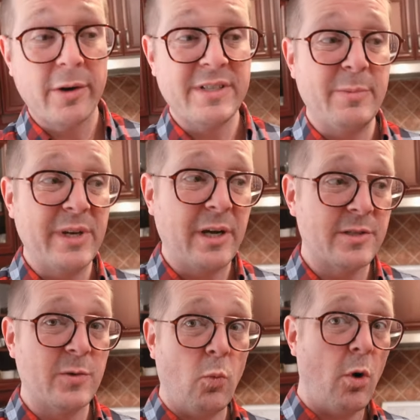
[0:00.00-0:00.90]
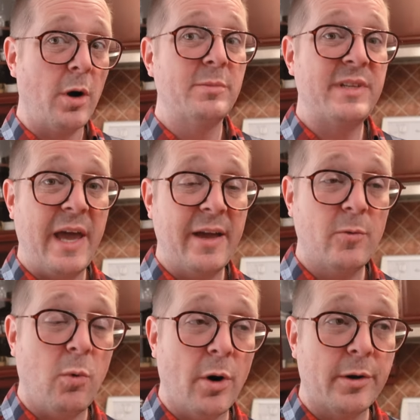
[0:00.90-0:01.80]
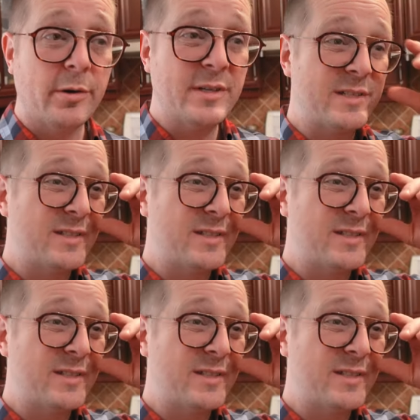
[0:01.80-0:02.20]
or is it because the warm tank water